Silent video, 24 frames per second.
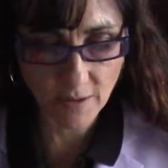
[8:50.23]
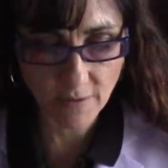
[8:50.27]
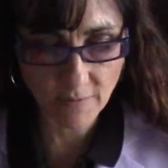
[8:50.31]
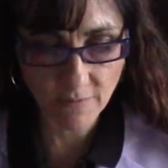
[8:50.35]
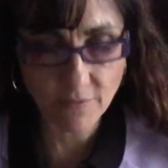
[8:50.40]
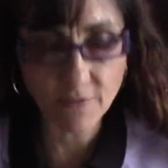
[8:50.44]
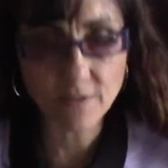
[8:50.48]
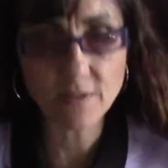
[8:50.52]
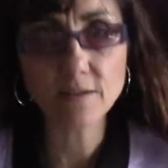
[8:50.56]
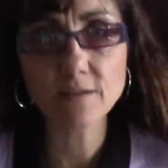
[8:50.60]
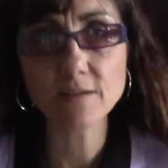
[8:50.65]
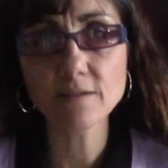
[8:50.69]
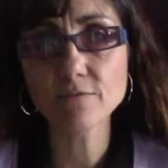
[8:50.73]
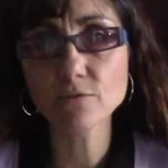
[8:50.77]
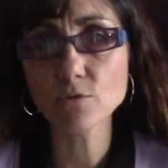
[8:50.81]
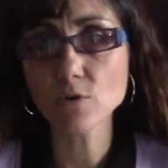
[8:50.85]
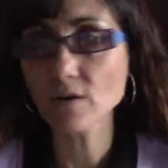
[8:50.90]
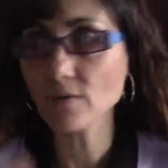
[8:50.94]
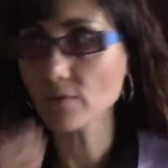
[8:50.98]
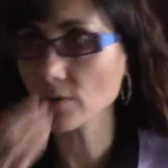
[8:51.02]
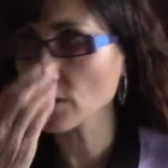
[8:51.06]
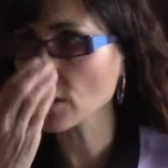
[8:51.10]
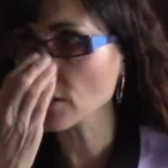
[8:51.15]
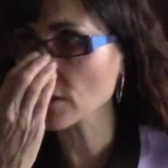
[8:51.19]
If you
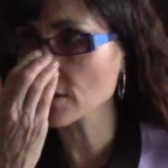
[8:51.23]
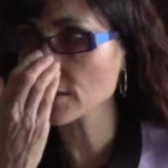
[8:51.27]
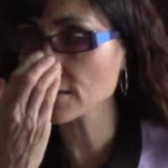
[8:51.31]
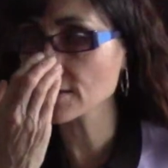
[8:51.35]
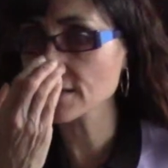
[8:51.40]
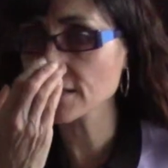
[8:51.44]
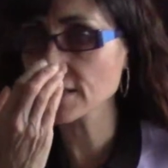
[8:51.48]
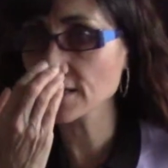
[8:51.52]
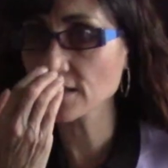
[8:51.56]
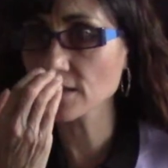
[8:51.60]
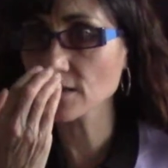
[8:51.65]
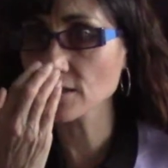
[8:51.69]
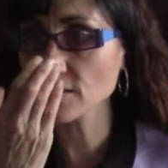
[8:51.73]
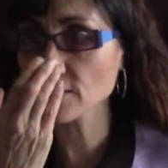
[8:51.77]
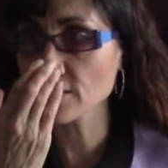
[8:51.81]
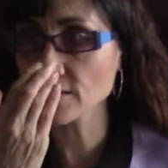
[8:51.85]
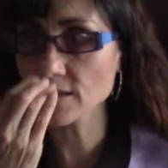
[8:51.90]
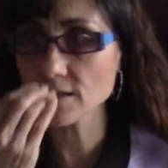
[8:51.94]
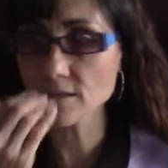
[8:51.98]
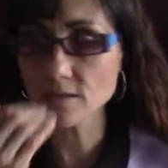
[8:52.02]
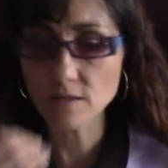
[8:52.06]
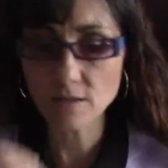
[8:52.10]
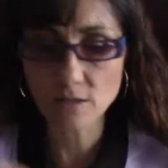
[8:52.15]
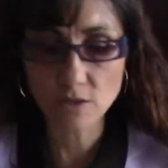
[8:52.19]
have a deal,
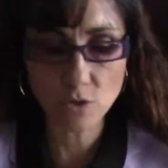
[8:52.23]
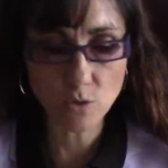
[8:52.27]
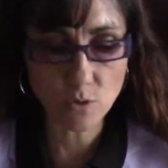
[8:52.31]
then